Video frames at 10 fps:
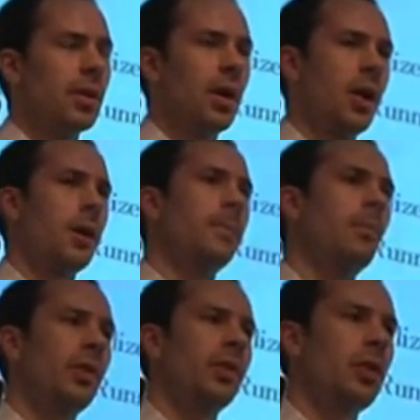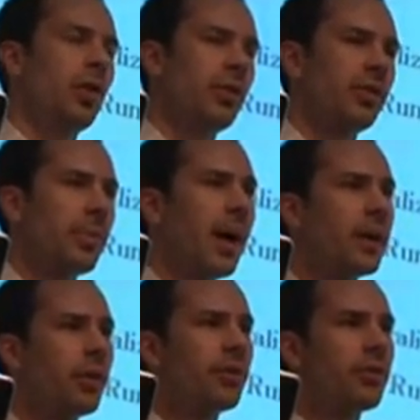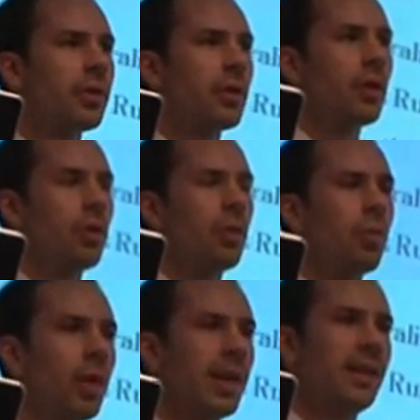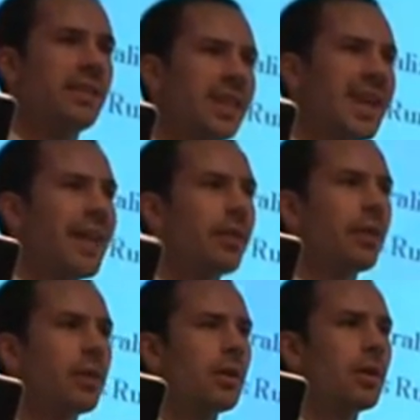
what they're called as miners, working together,